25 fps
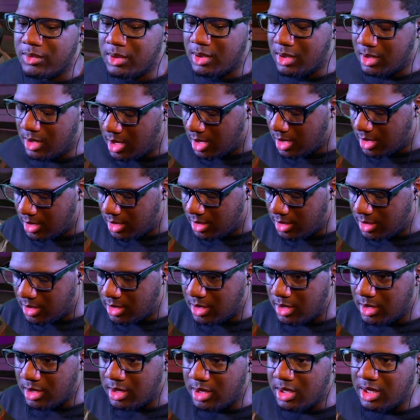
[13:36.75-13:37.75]
Okay.
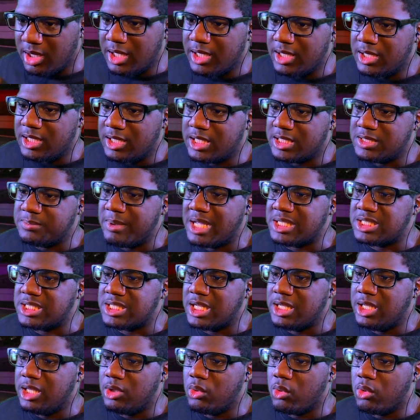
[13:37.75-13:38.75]
Dispatch, I
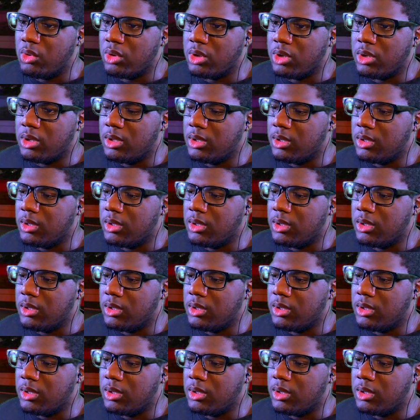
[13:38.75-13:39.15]
need corner.